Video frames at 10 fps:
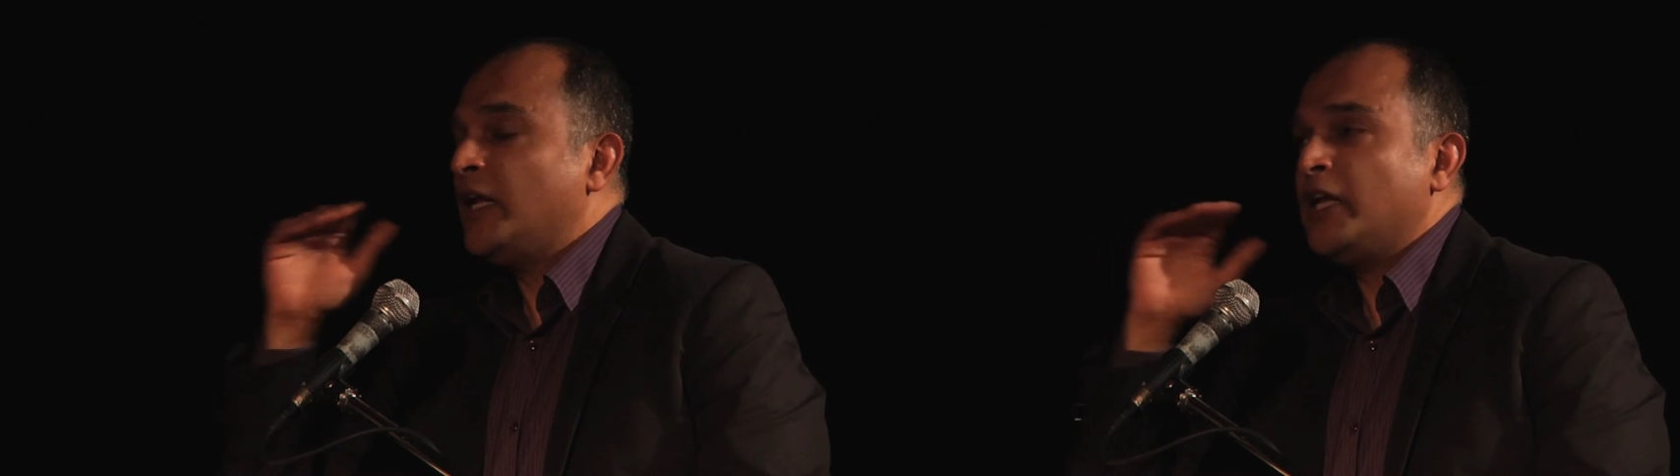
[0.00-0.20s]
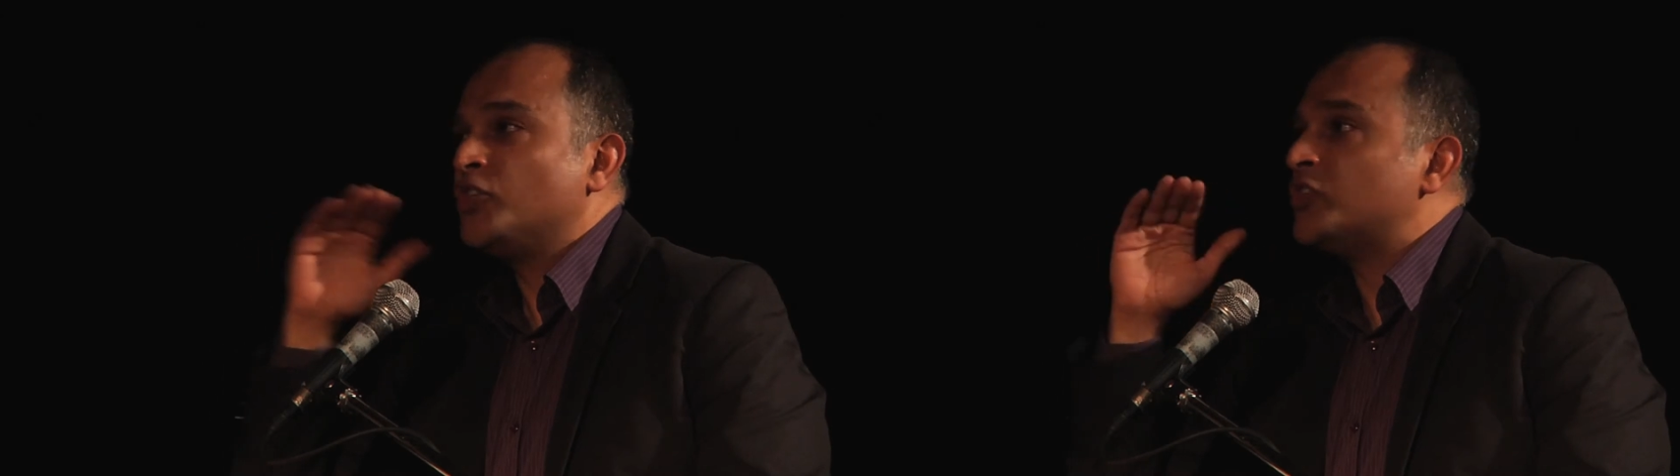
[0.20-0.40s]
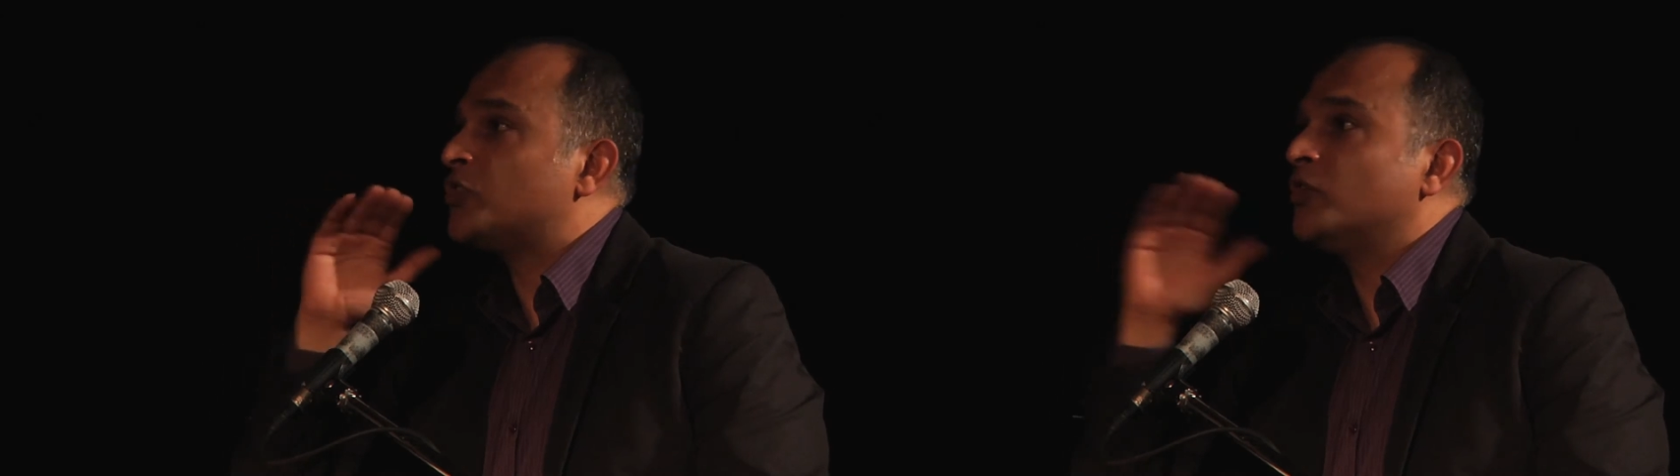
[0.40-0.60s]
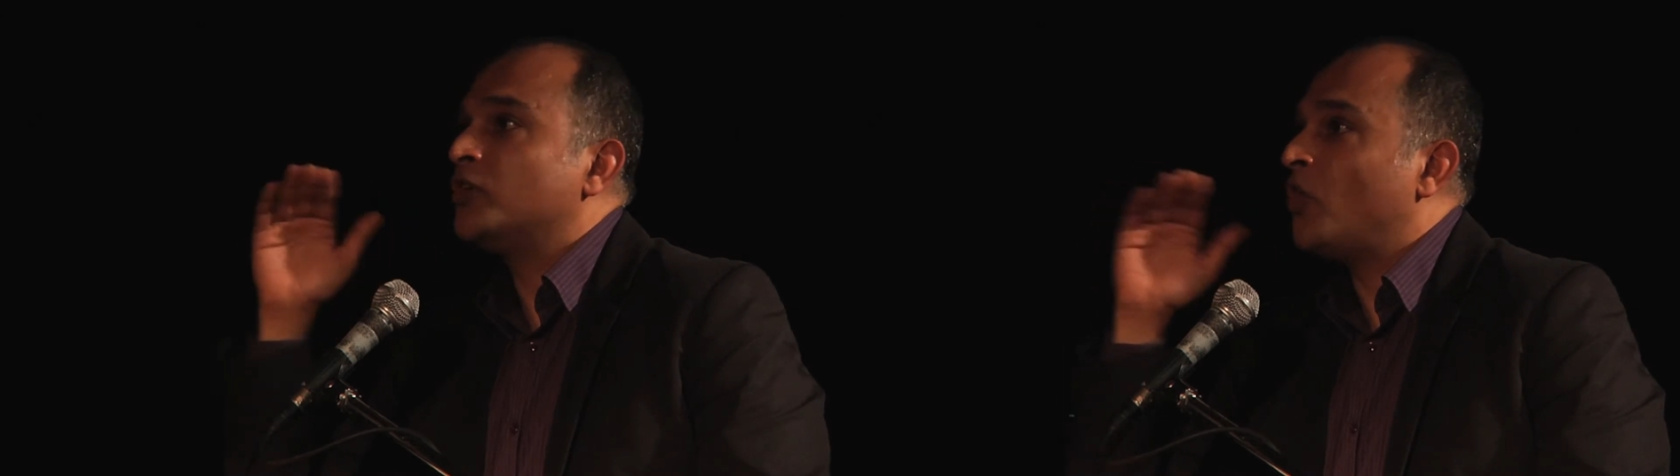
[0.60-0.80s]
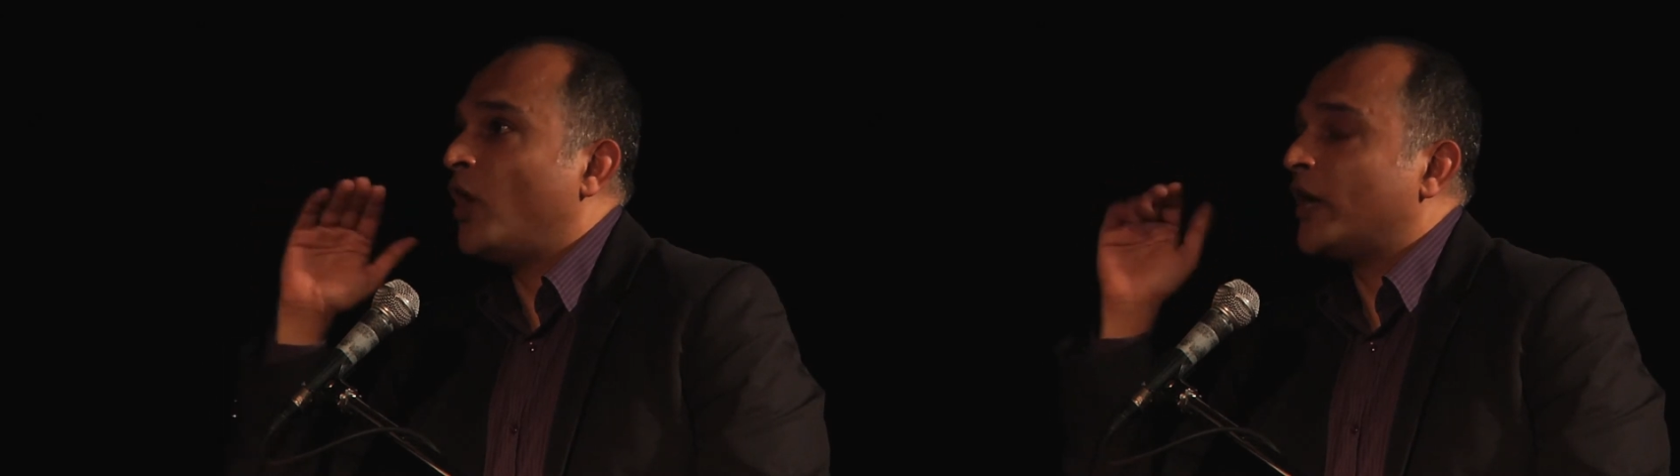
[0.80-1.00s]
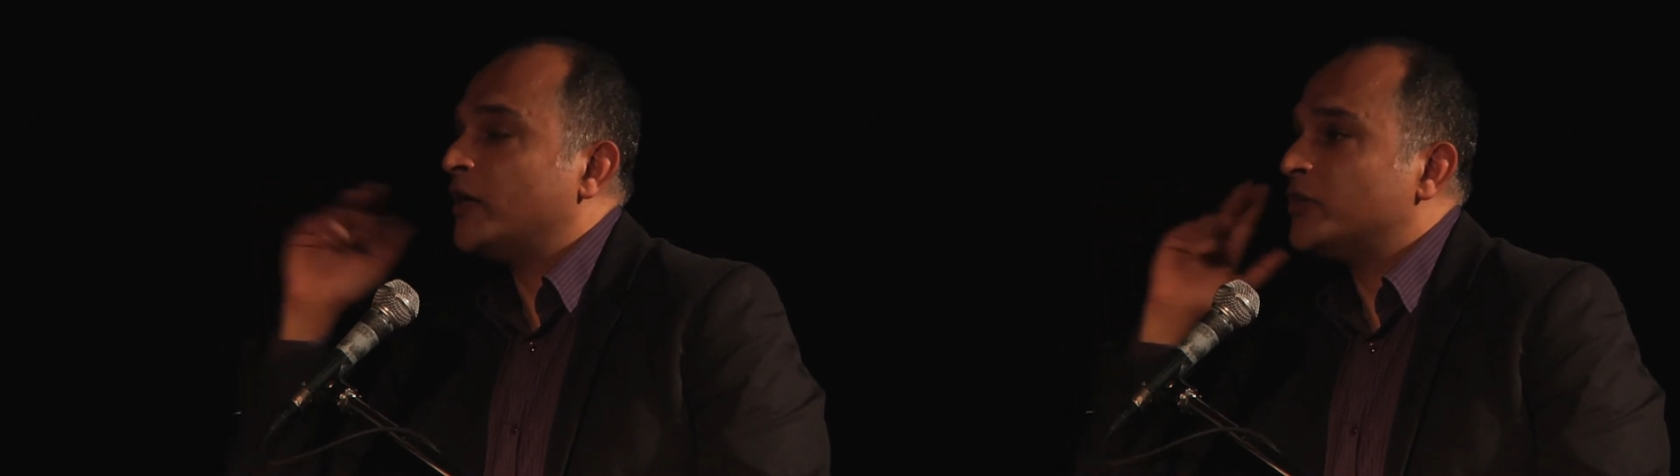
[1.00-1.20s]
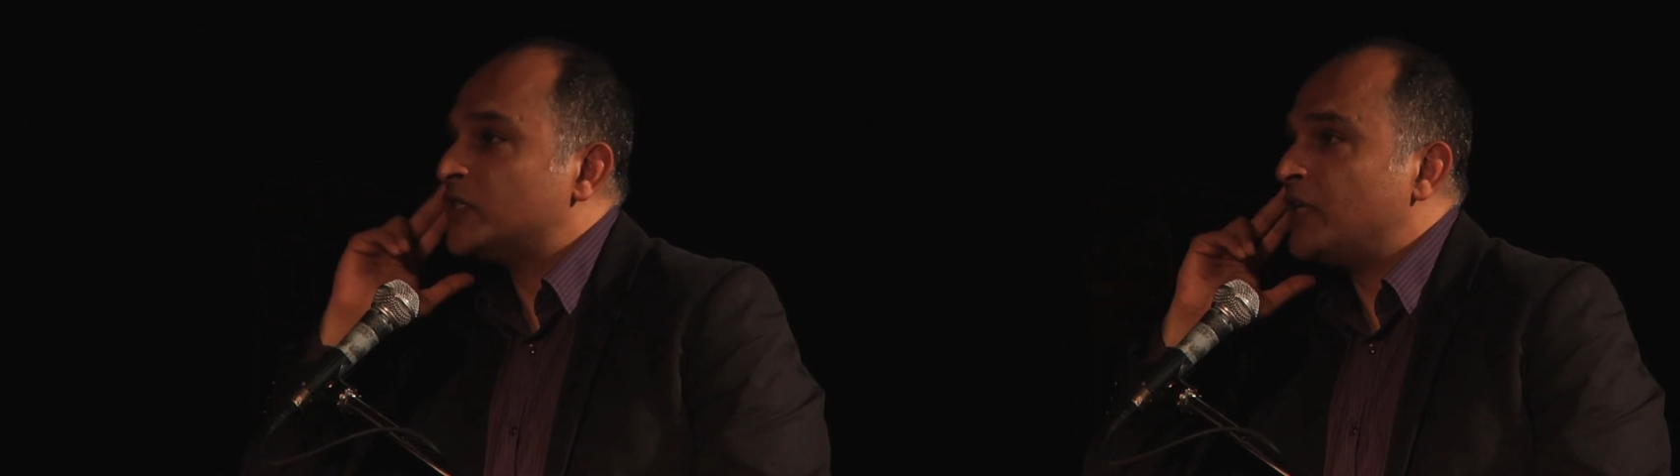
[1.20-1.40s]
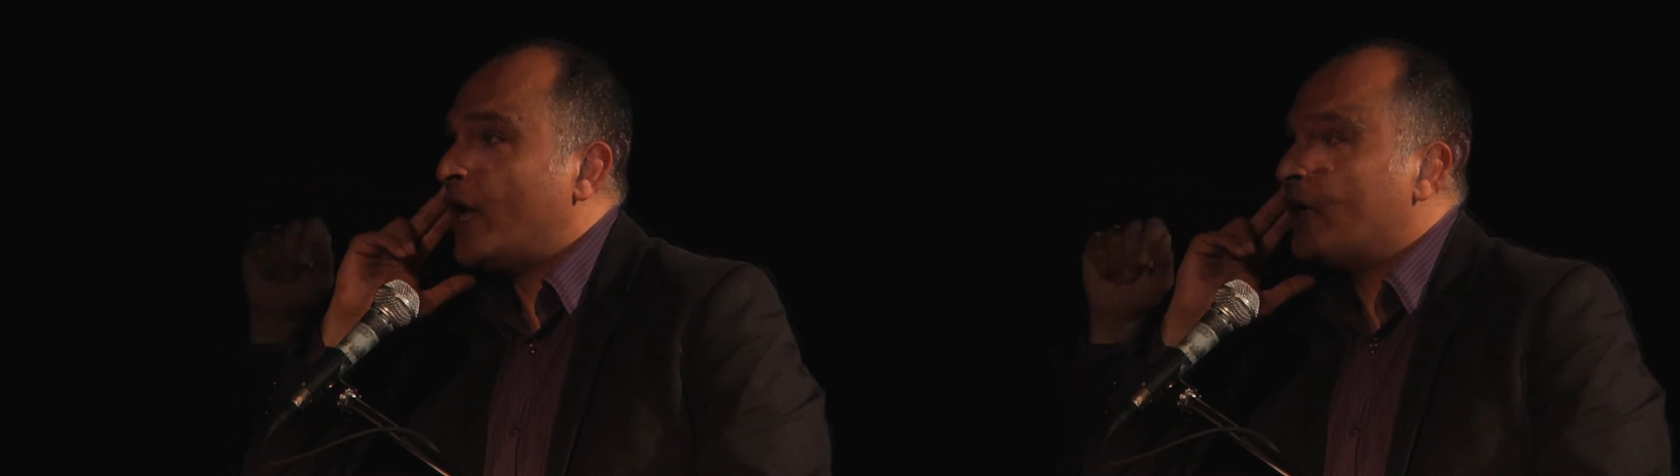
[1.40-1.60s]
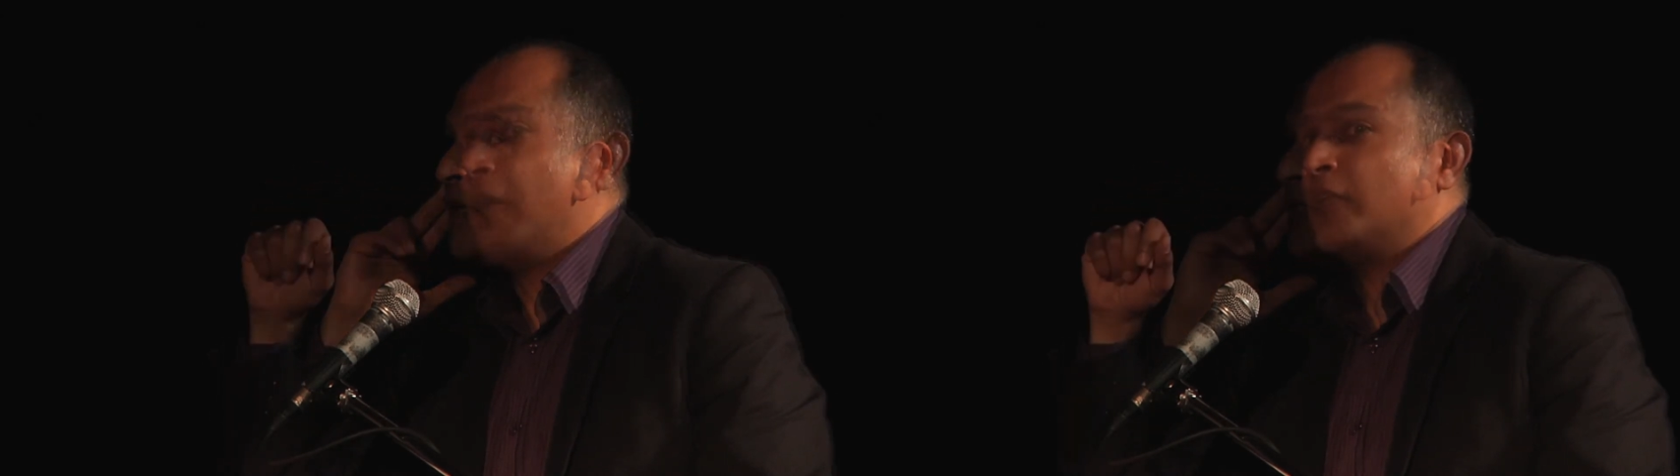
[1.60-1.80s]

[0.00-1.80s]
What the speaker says: he just could not understand.